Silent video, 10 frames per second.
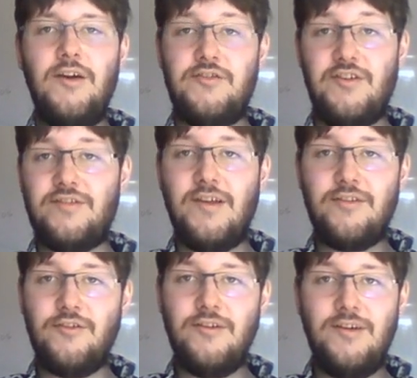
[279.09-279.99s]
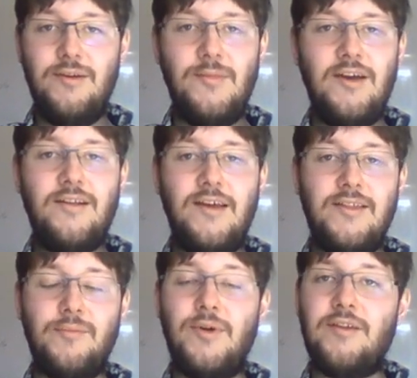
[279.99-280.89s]
Just enter your email
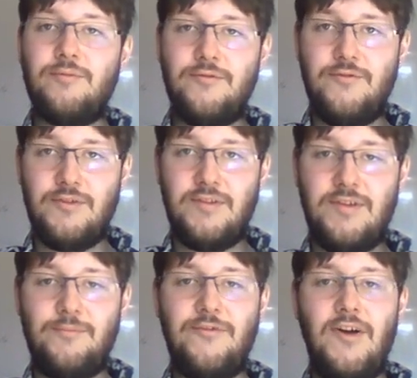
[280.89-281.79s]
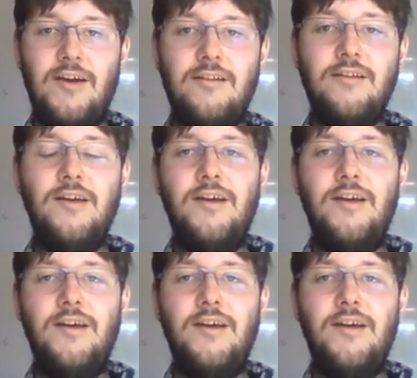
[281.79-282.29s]
and the password for the zip file,